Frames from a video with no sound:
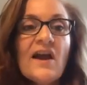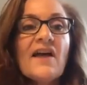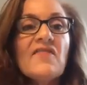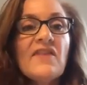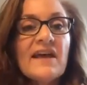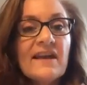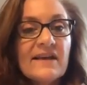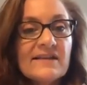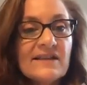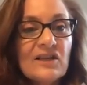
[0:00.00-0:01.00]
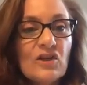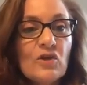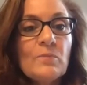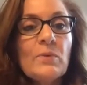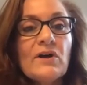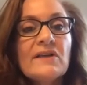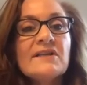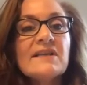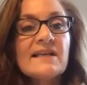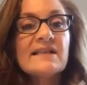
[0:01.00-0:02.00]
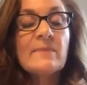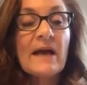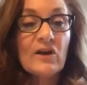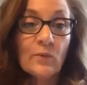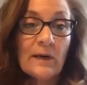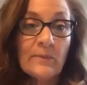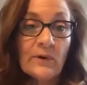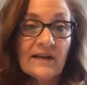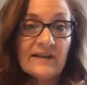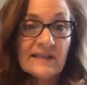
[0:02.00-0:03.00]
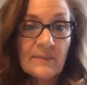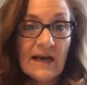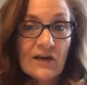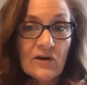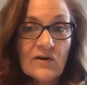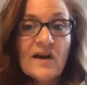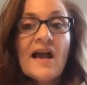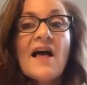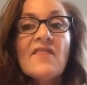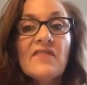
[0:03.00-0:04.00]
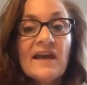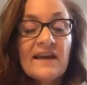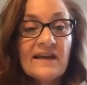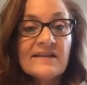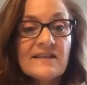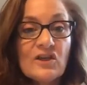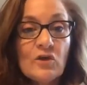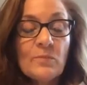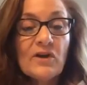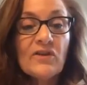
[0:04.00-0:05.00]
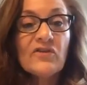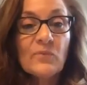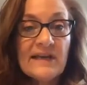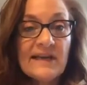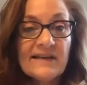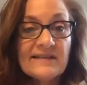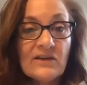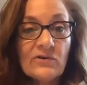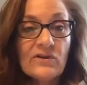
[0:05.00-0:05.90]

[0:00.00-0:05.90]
Then I see you put a spider web around the spider. Then I see you put 3 eggs under the